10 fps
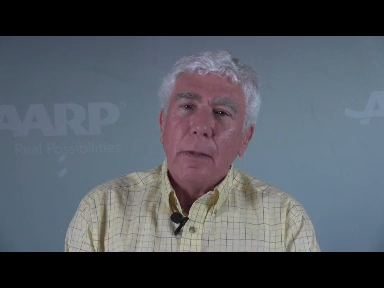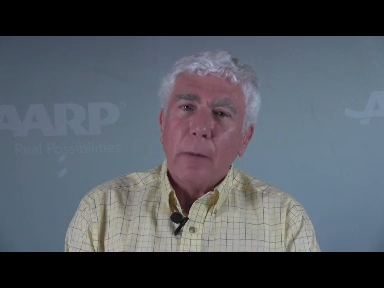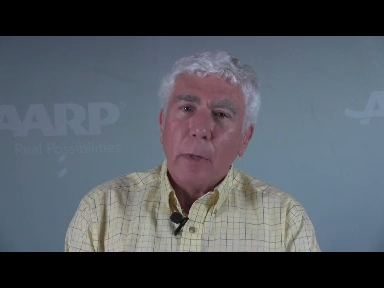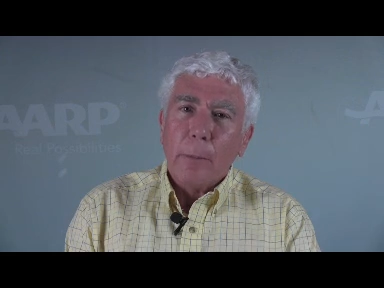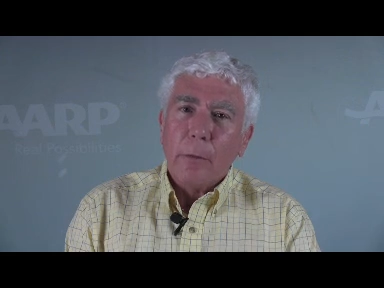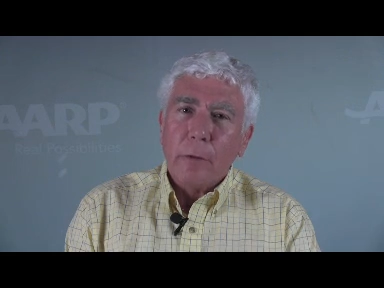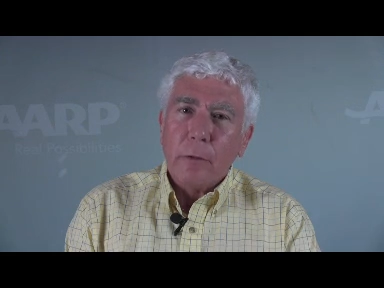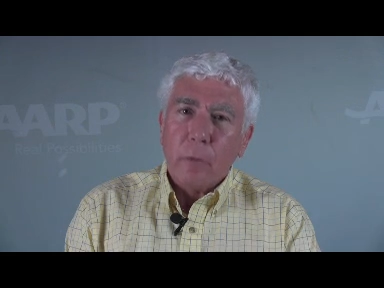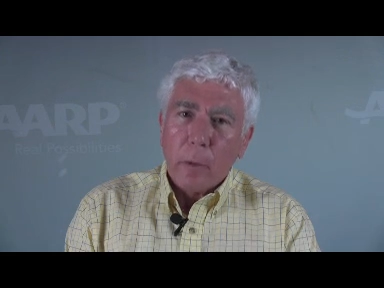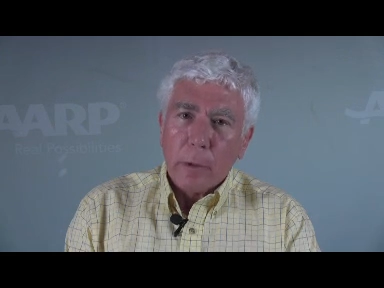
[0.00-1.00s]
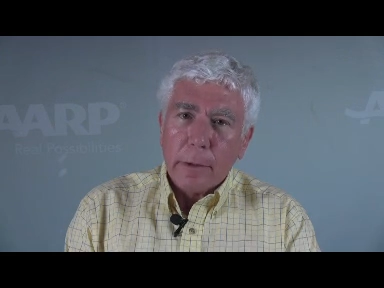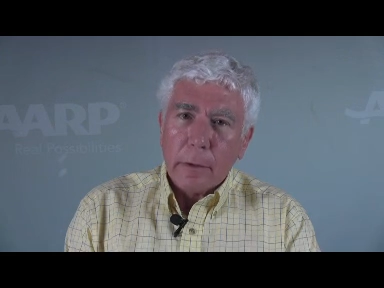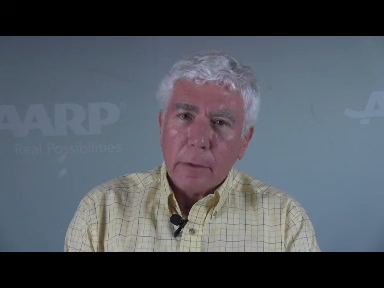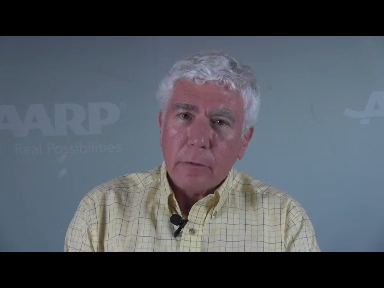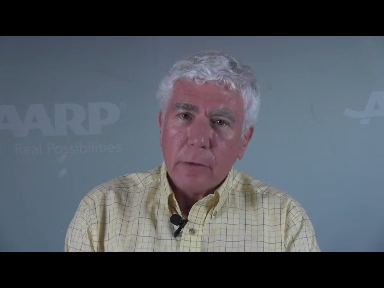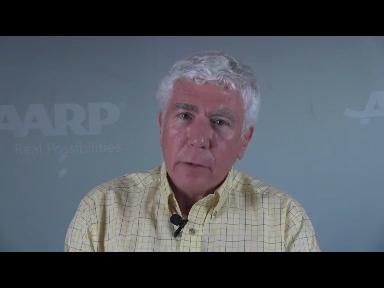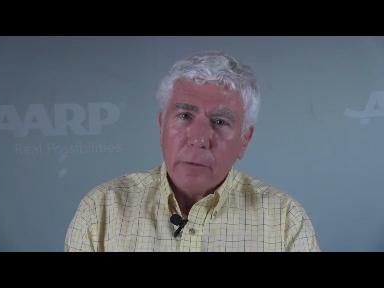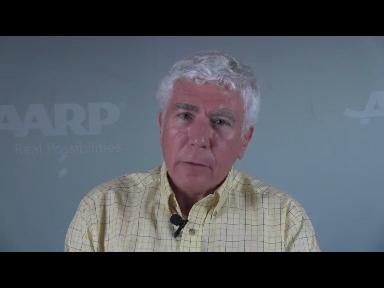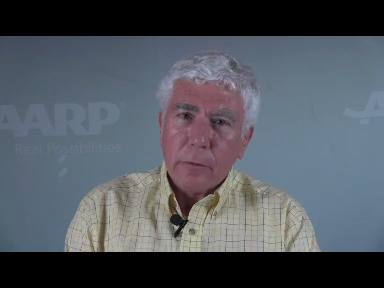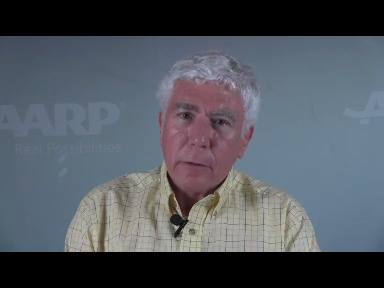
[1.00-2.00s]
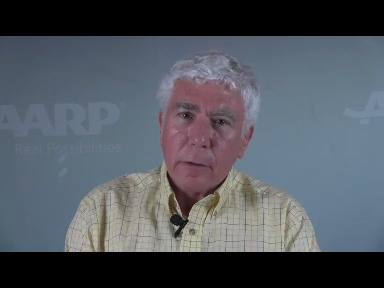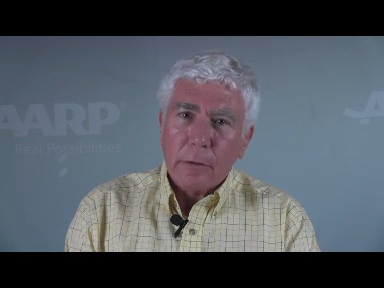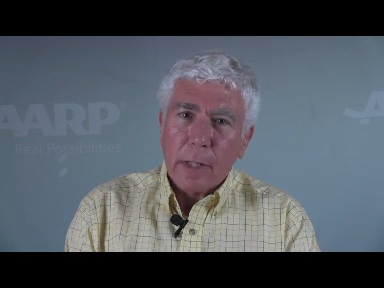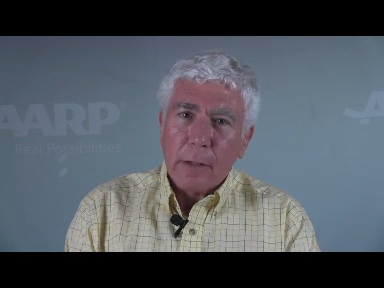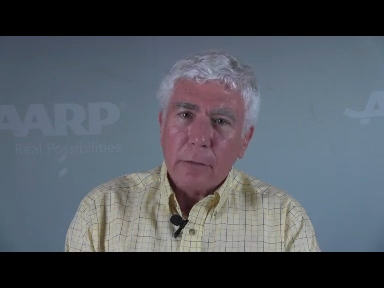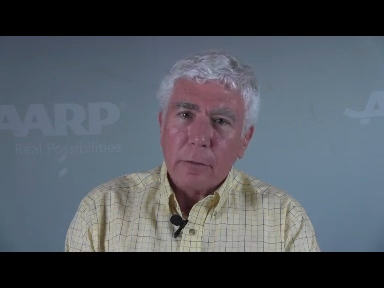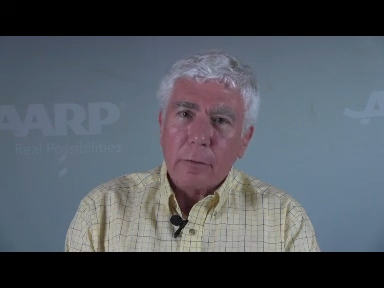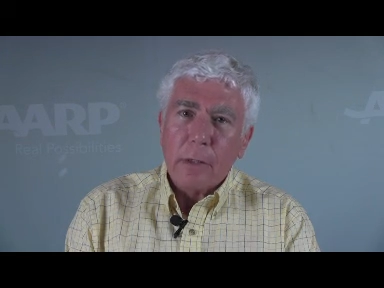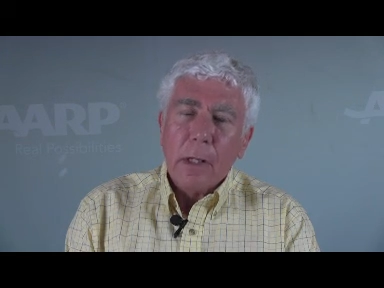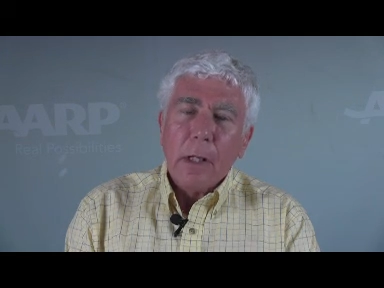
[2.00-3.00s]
that represents ordinary citizens in these cases.